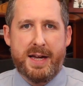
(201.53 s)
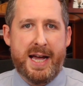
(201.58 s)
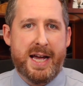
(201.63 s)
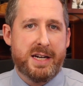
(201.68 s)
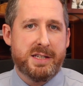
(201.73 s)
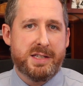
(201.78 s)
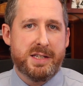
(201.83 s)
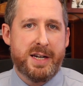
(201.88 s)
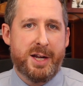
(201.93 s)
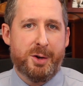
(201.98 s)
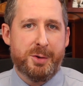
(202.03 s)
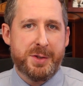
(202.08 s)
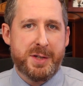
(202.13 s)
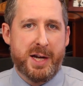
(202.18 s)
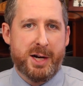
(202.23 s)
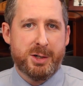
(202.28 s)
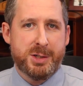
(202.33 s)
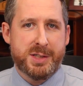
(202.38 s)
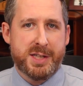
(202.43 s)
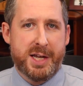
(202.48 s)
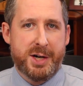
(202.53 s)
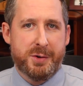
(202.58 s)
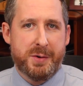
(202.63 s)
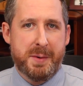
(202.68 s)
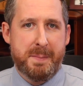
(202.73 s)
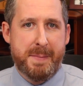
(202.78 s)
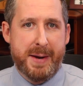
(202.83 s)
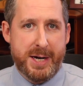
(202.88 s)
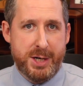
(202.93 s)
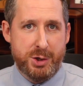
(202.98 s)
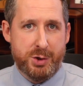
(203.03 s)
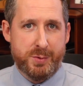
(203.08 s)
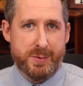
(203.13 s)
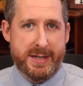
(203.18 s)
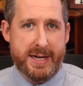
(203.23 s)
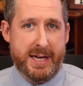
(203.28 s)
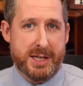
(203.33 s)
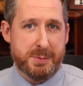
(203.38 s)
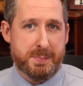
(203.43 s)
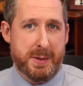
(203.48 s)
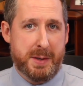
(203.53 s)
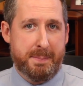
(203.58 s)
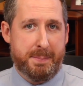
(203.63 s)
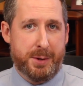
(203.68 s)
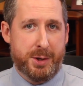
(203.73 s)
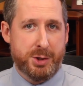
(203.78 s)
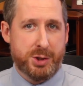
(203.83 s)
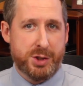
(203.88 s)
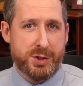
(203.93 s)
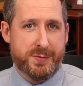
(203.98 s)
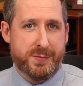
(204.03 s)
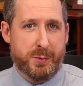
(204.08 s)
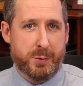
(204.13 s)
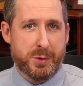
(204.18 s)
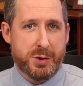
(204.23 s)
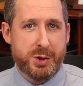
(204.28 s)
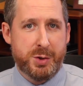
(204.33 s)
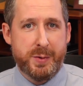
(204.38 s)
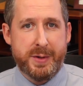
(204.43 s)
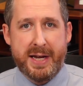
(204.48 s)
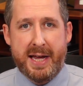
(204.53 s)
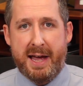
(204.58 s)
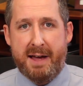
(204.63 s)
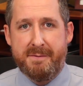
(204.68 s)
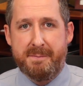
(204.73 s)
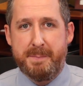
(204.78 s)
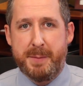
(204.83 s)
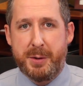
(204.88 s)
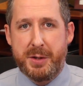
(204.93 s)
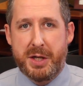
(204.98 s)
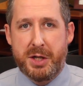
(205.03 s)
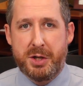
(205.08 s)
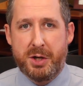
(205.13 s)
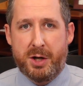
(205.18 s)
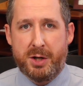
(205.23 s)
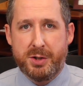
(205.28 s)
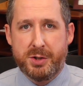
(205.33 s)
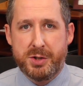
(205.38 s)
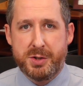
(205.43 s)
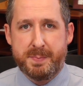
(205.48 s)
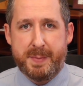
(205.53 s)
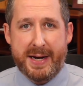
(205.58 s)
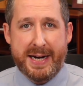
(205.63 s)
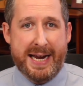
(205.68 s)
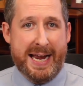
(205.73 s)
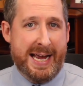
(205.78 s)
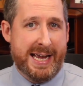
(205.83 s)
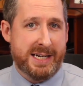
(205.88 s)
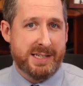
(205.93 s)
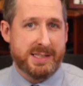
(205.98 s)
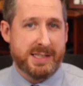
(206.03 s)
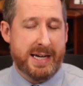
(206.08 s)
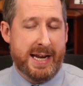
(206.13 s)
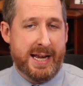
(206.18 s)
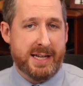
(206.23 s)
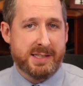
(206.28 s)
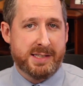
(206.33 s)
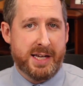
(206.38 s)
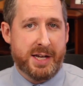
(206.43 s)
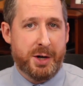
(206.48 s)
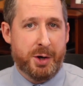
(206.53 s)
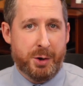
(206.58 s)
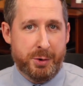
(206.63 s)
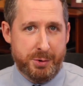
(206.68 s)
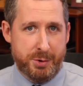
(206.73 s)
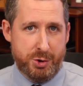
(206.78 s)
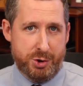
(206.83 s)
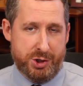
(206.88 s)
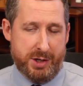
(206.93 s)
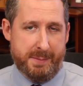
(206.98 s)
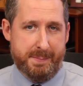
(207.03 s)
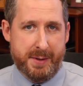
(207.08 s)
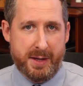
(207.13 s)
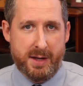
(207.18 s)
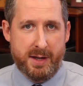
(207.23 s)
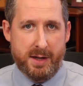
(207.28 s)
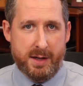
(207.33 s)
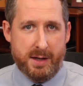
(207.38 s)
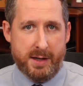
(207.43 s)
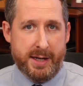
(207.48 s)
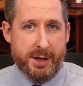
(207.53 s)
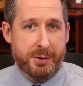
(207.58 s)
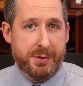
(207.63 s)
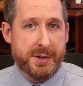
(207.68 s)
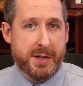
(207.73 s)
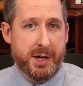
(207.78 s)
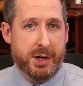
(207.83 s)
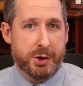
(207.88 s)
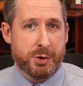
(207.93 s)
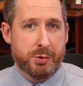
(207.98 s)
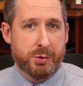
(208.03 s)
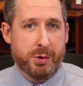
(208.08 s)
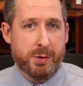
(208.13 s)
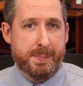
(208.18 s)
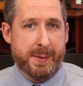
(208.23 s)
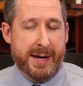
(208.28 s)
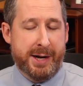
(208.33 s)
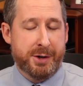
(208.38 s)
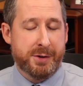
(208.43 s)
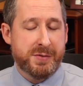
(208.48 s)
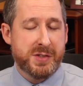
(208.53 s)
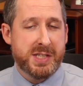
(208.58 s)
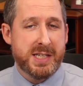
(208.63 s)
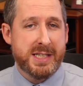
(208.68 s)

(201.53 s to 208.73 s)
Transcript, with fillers: Addison Healthcare Center in Masury has been purchased for $2.5 million by Addison Asset Ownership, a healthcare group out of